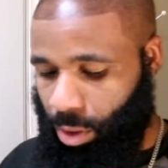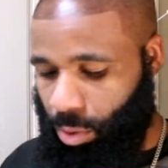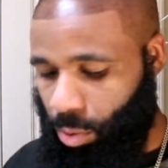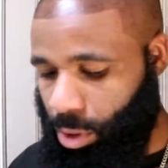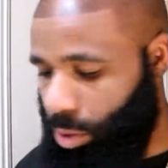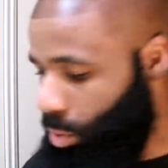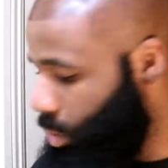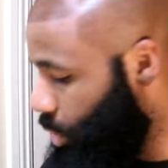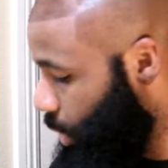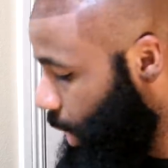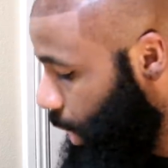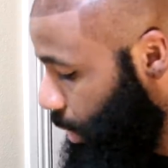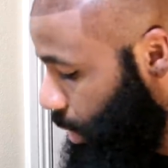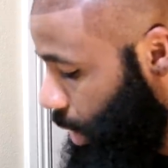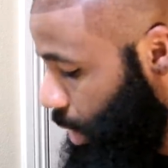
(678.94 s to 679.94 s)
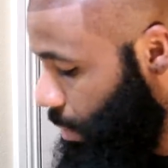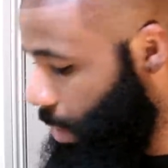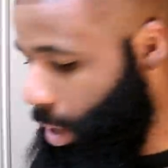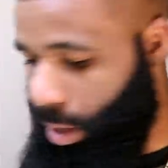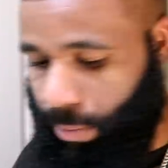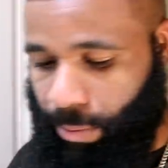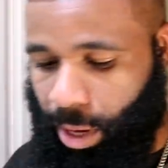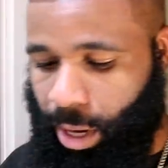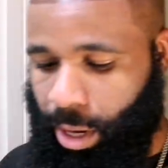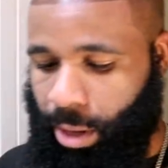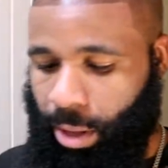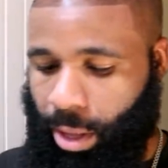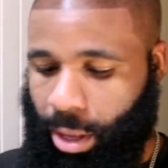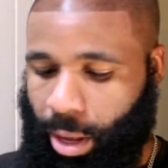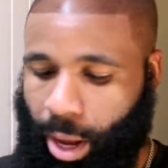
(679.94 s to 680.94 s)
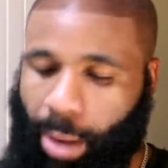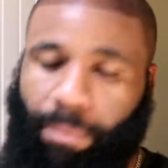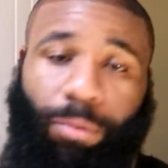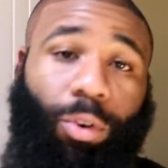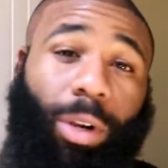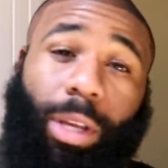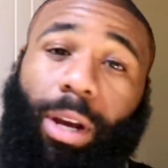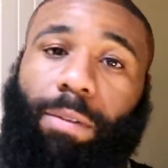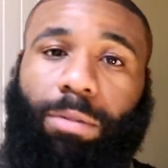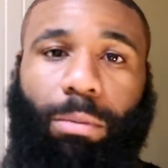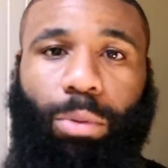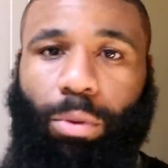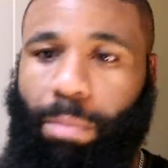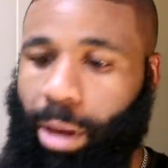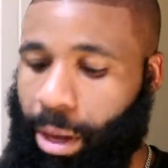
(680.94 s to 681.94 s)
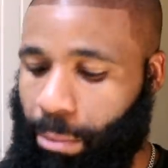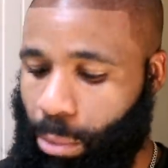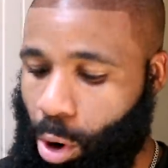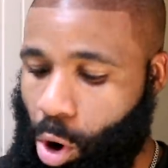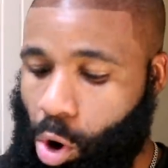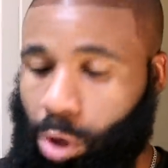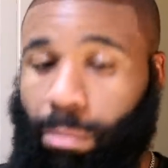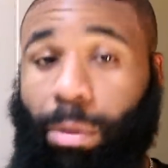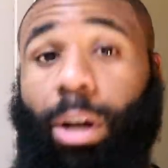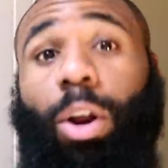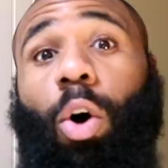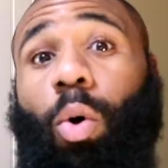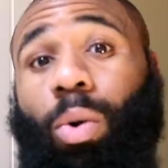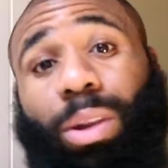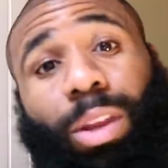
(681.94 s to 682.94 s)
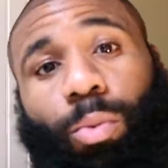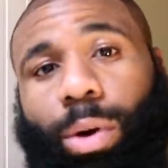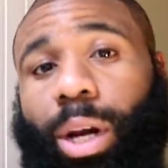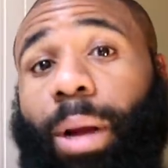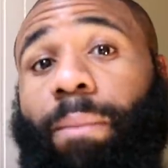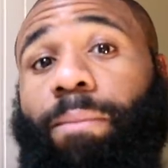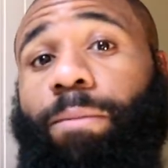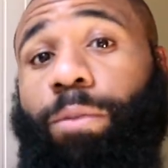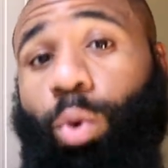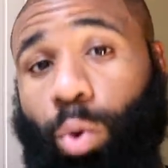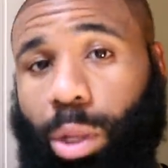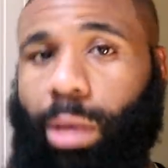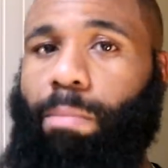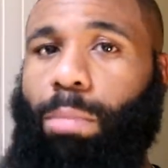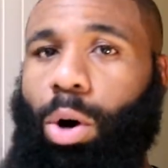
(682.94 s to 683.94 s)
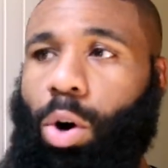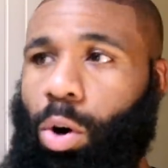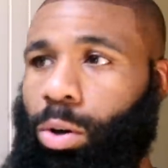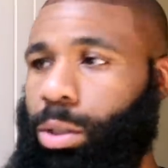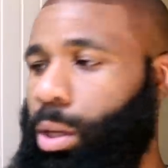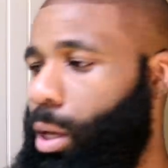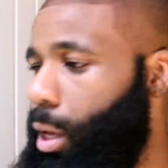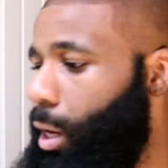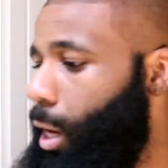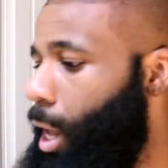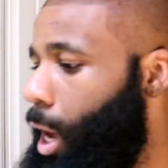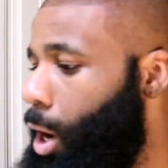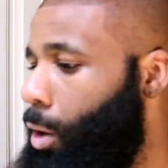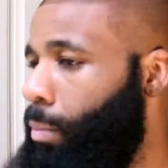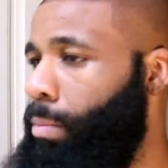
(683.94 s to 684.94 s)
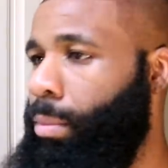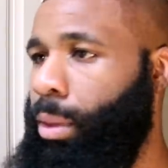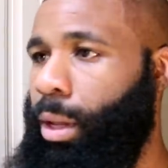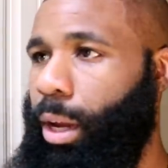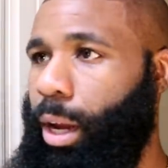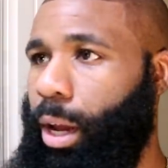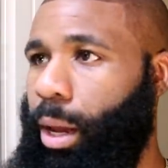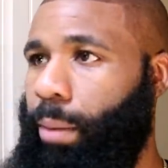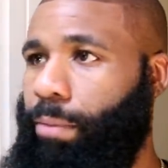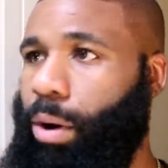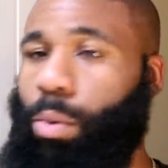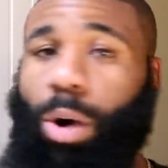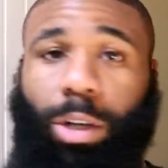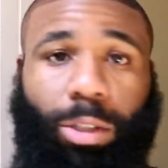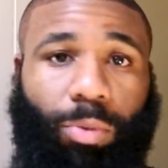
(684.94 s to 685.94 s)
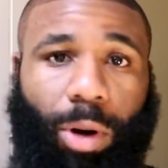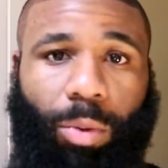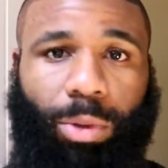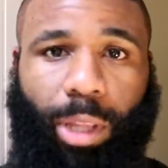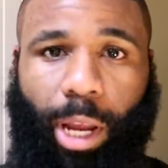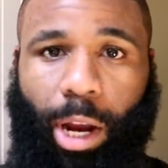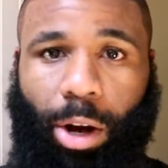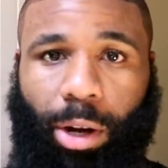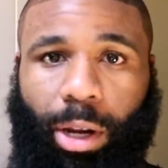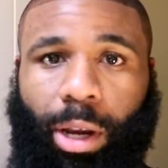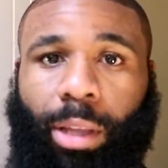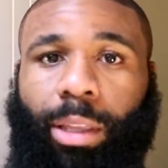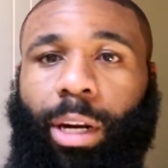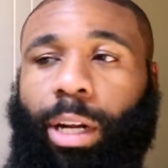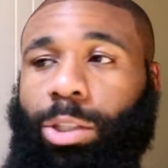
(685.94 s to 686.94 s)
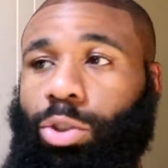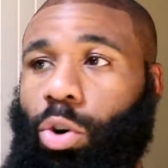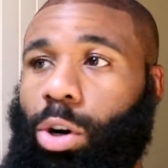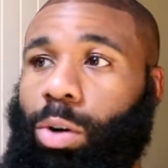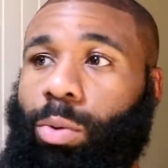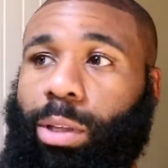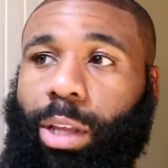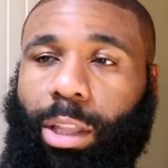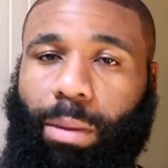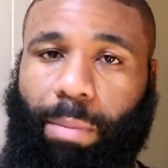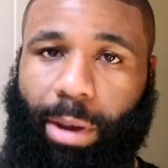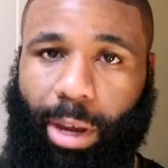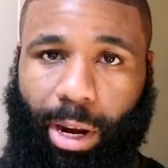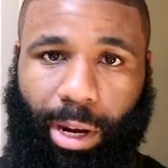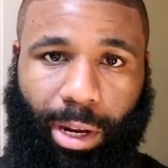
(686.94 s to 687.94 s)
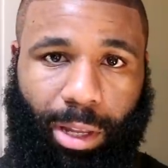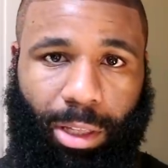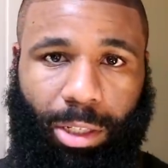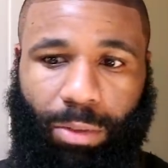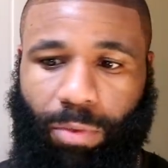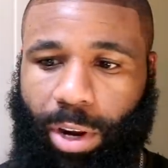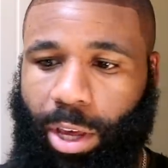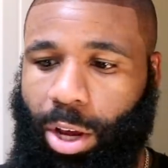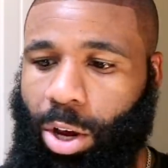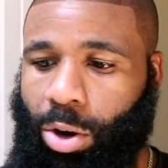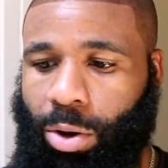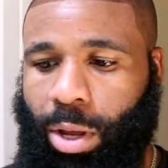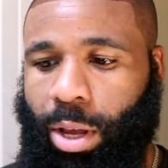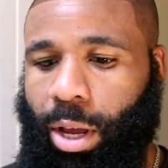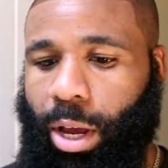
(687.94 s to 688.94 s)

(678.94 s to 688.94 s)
what, what you guys think about it? Me, I'm fully comfortable being bald, but only when I'm fully bald. Now, uh, if I walked around with the haircut that I started with at the beginning of this video,